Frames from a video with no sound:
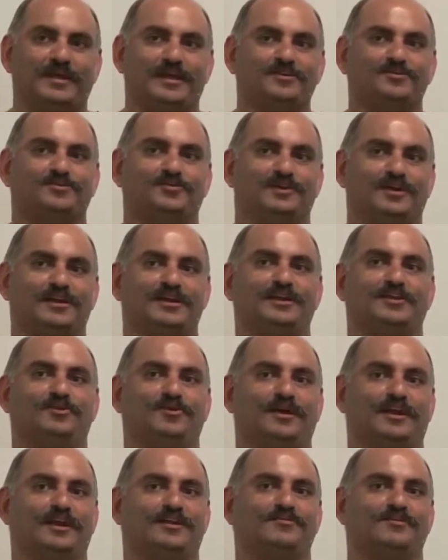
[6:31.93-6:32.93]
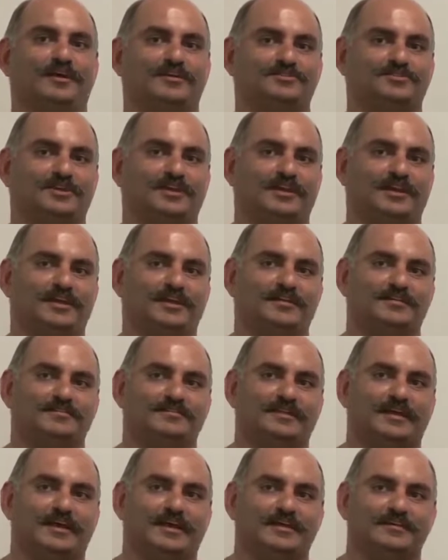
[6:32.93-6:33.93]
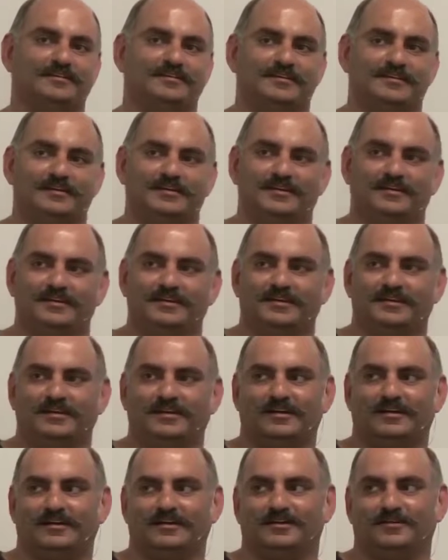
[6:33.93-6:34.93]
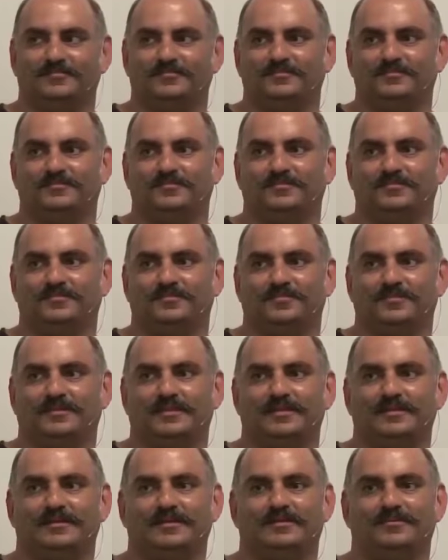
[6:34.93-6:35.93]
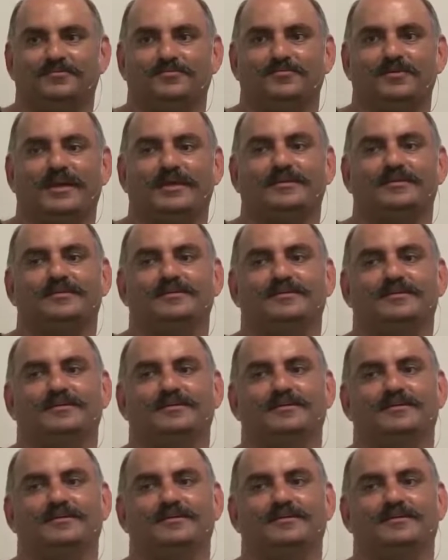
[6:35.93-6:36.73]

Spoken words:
to really look at investing is that when